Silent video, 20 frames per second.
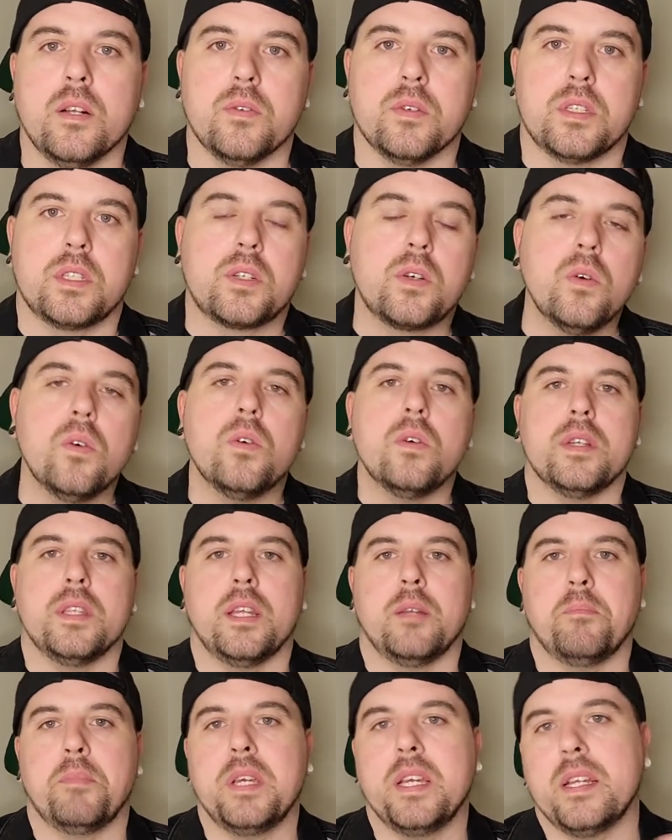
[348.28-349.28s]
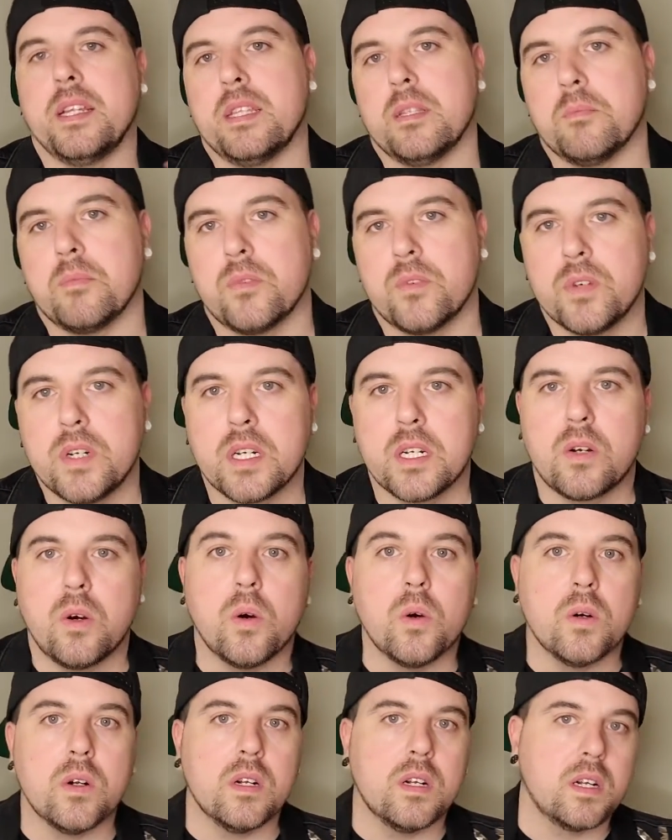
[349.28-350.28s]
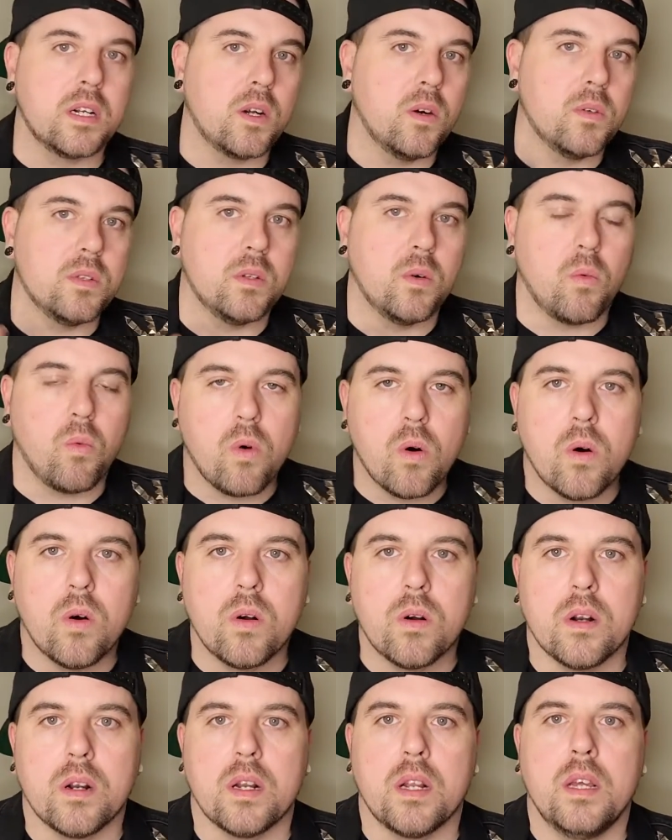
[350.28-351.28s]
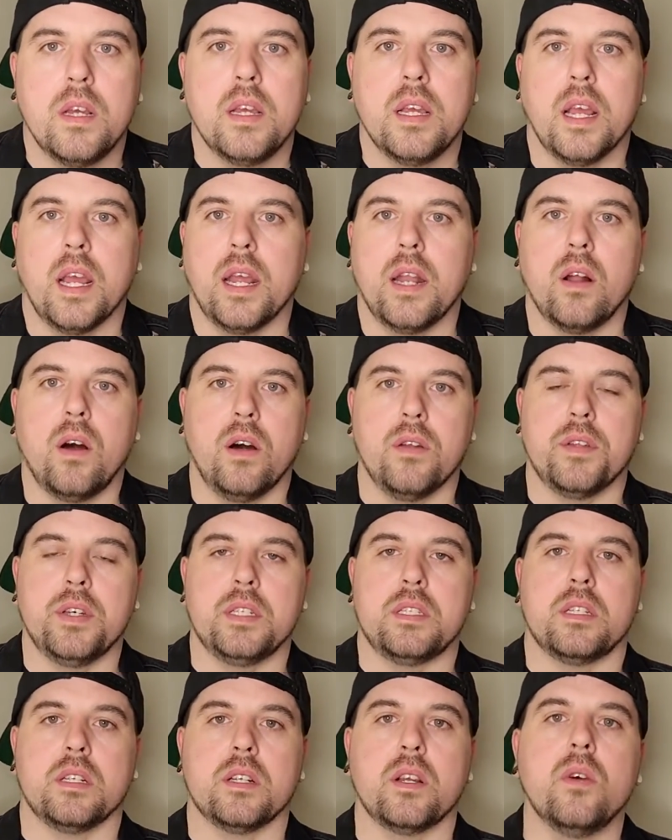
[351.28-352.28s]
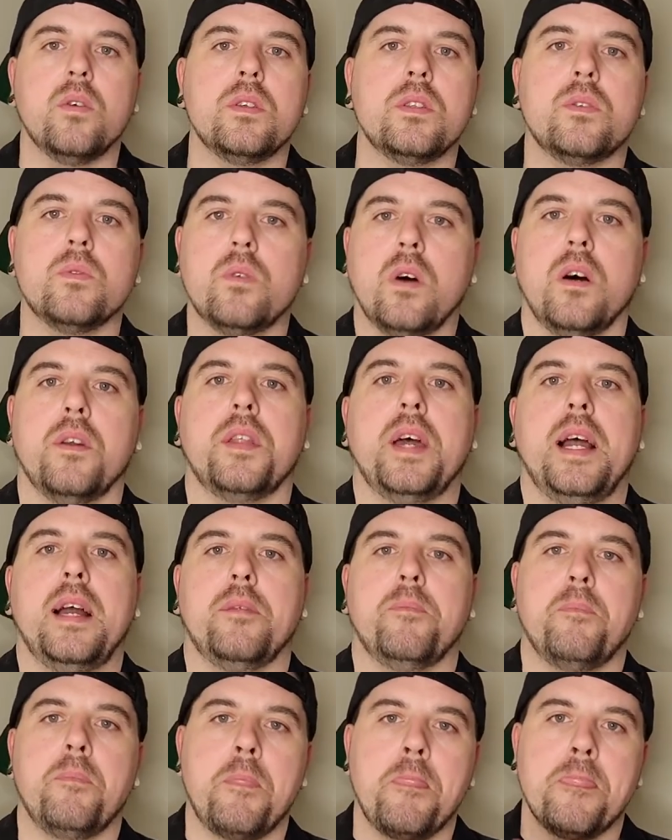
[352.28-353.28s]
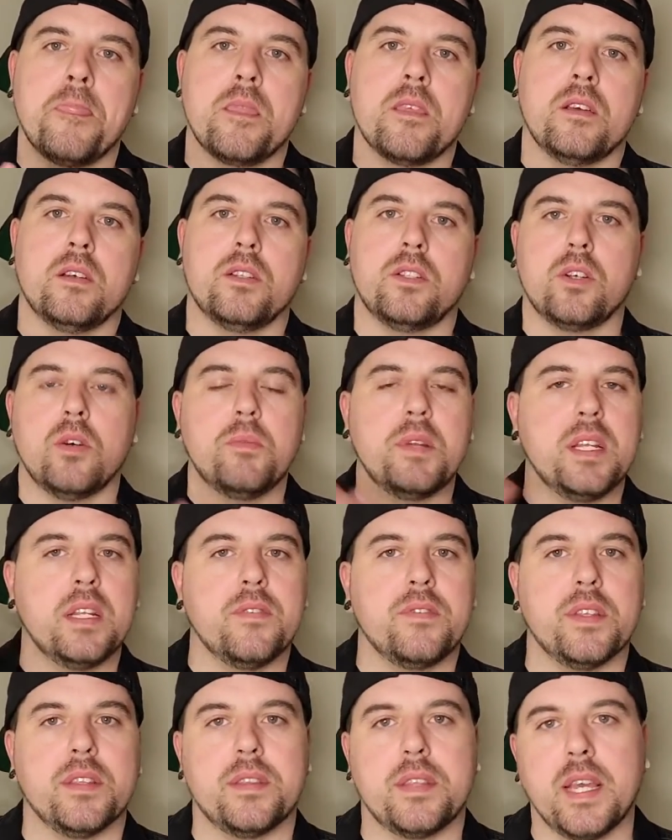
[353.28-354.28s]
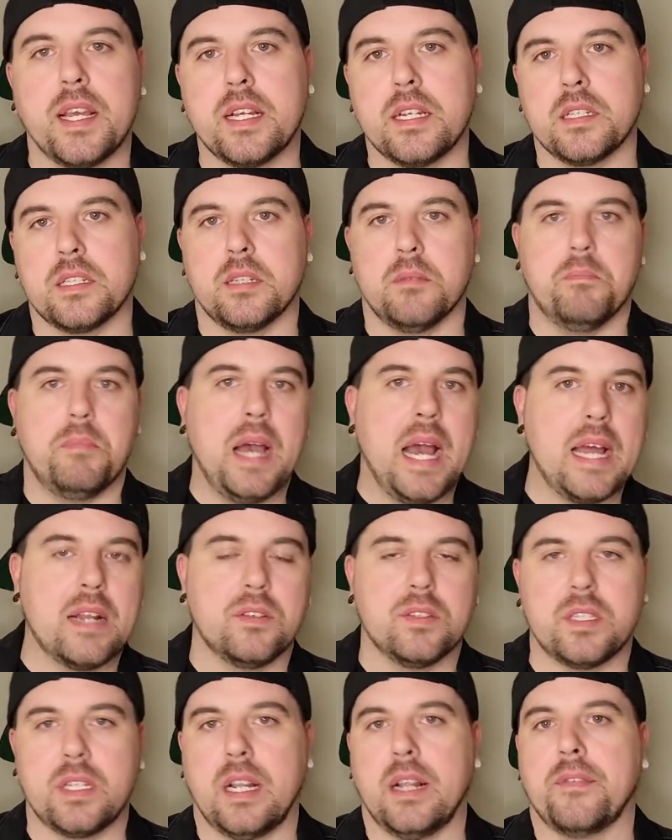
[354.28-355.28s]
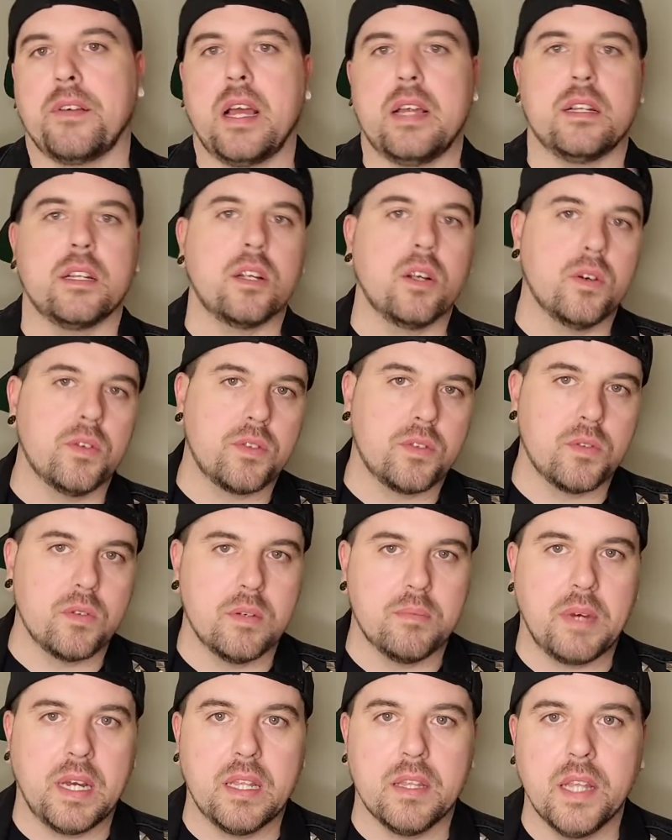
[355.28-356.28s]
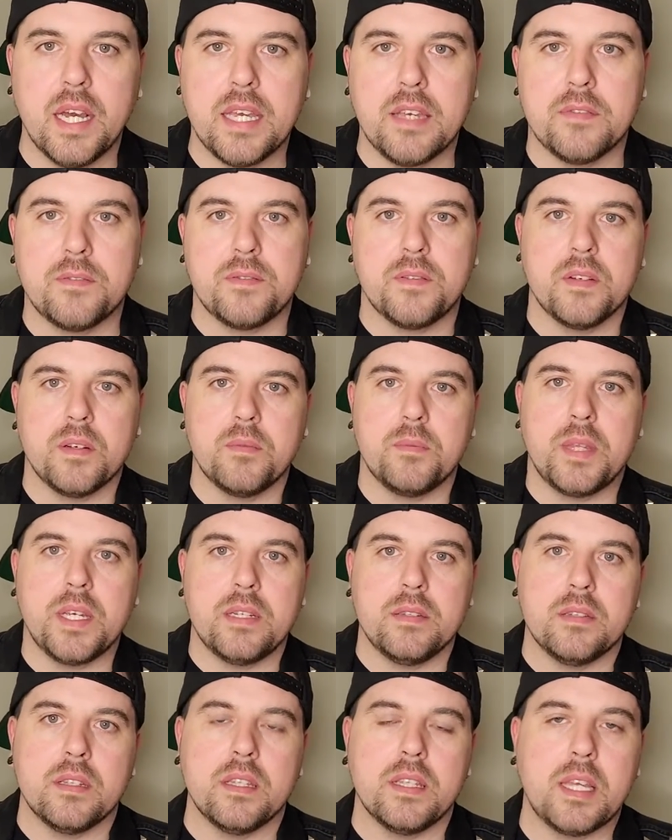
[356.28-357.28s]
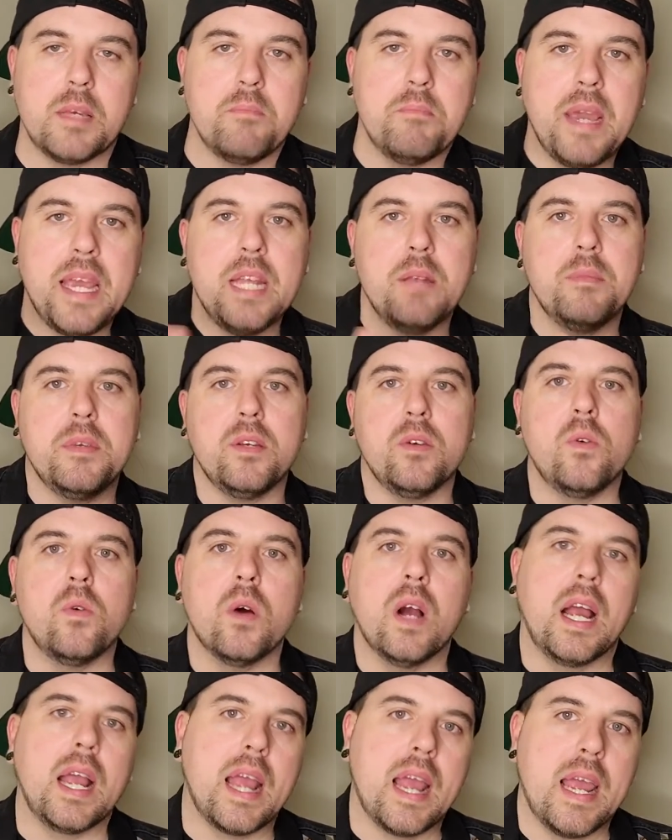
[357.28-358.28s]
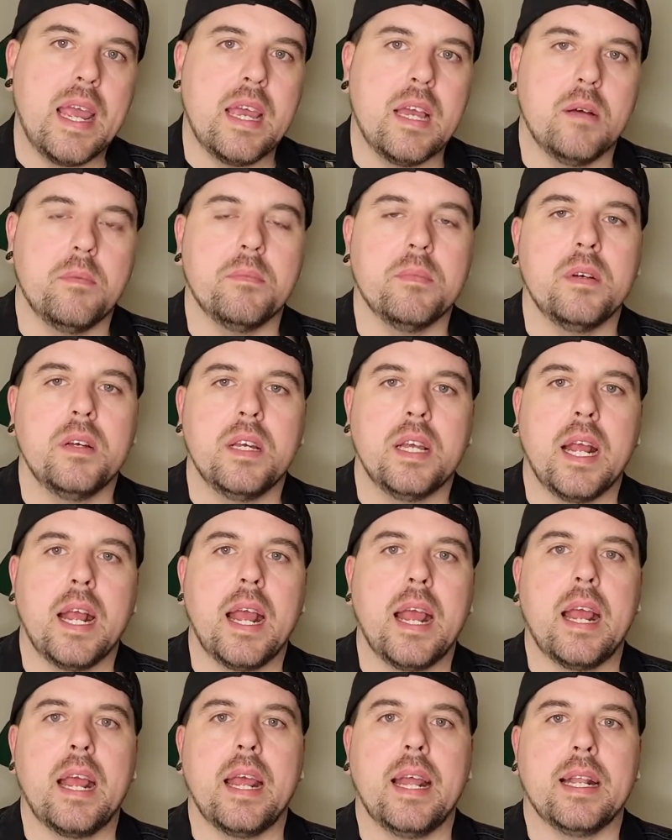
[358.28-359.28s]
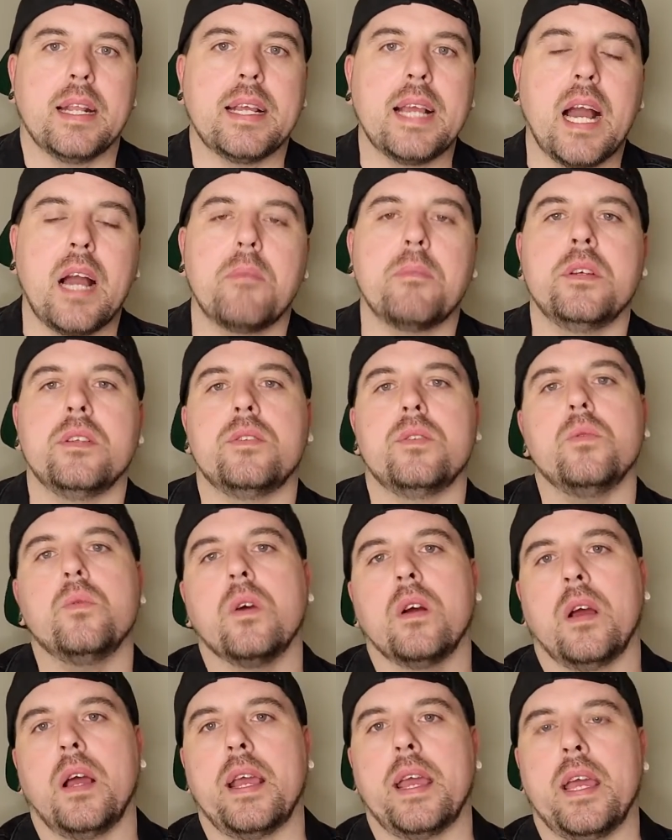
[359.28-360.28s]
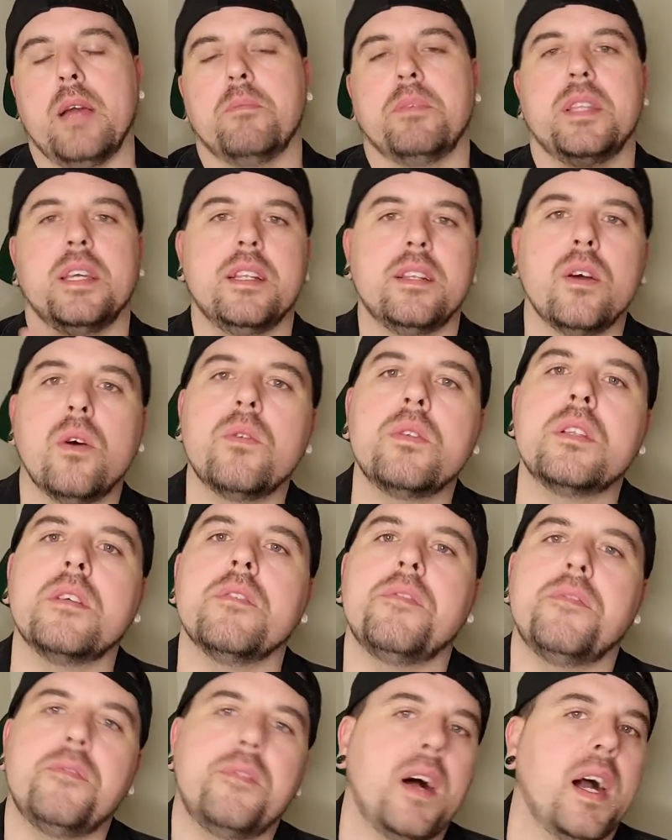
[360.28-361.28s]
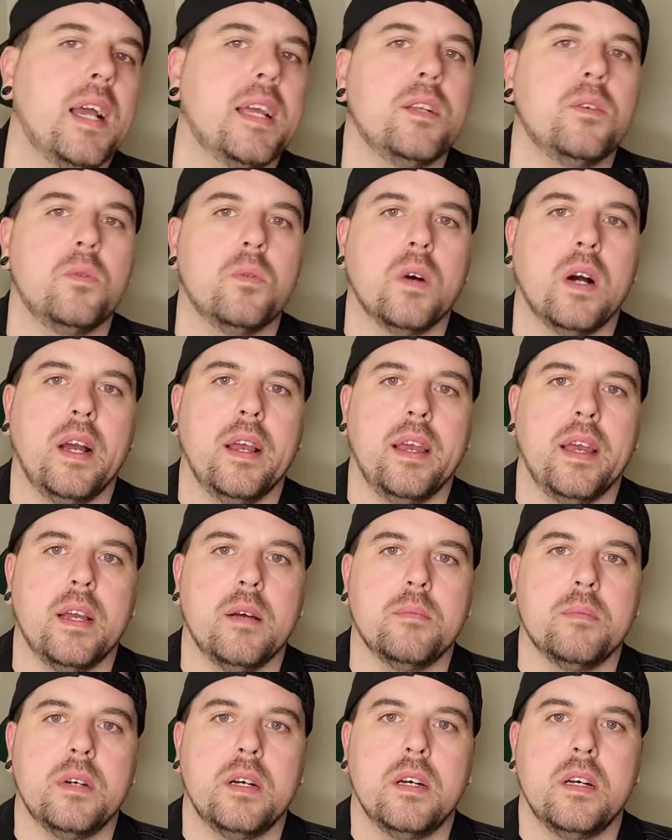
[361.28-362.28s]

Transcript: school, and then being in the Marine Corps, going to war and all this, and going through all that. So many different things and battles that I've had to go through in my life, they made me who I am and got me to where I am, but they don't define who I am.